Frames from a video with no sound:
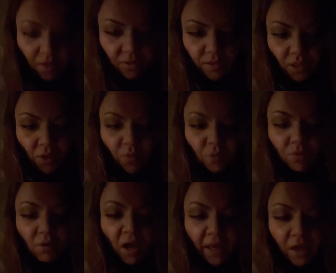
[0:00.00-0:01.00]
So
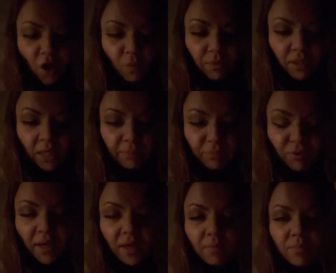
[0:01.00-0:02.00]
I hope and I
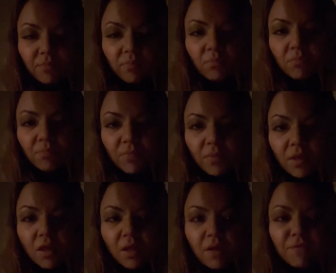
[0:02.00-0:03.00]
pray
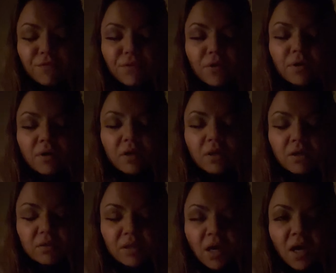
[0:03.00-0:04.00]
for
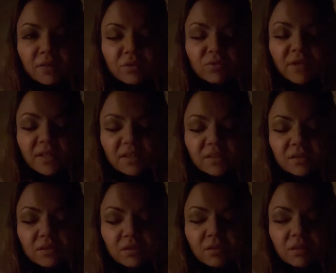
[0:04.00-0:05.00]
God's grace,
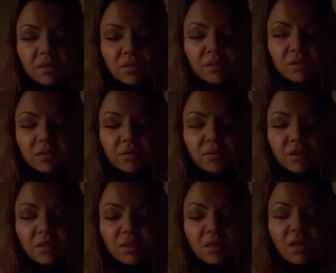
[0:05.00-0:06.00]

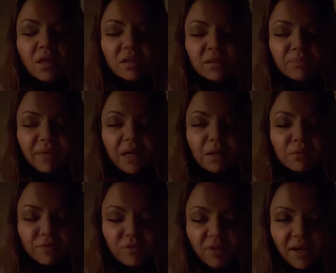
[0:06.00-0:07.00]
the power
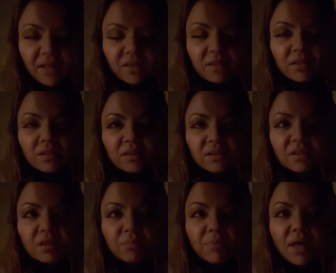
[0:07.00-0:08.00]
of Christ to
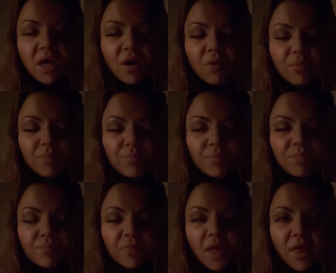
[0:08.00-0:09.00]
compel
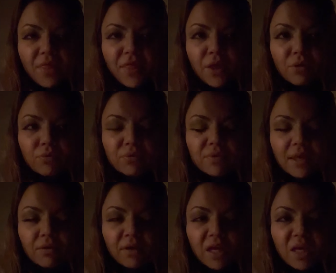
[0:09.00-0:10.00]
those that
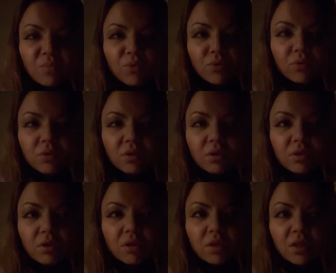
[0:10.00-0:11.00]
are able
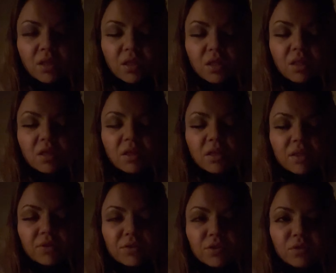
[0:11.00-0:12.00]

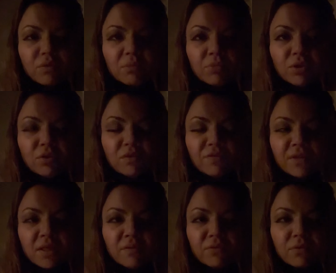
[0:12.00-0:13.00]
to remove
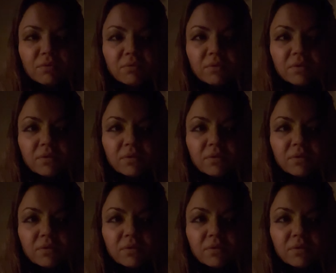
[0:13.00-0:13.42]
evil